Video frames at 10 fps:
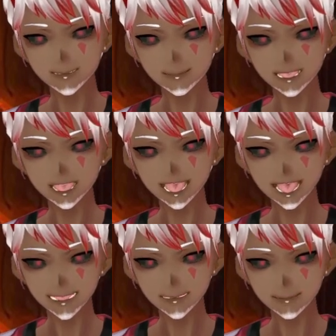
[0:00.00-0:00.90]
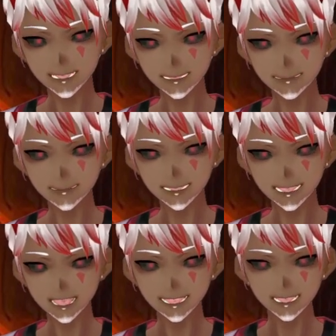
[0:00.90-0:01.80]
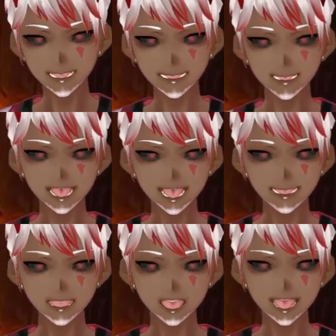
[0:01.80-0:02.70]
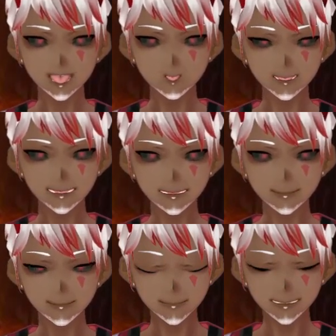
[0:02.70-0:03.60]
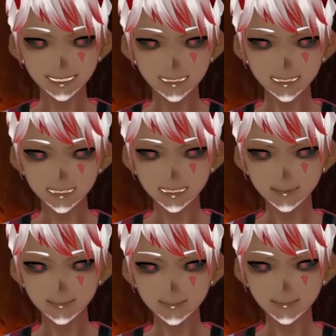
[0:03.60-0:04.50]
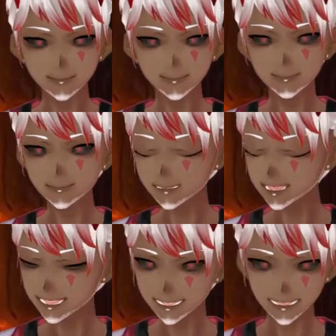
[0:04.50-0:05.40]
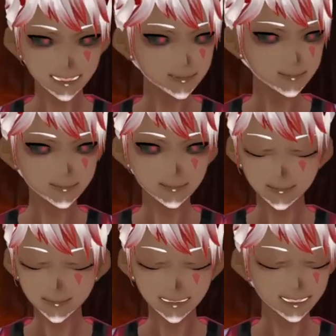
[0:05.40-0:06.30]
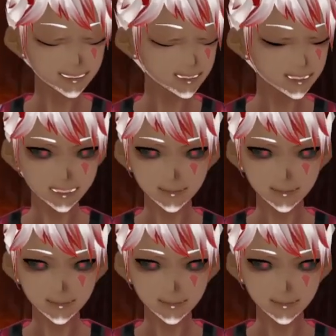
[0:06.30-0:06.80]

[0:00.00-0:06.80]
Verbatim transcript: but it's an experience I know I will never forget. Ever.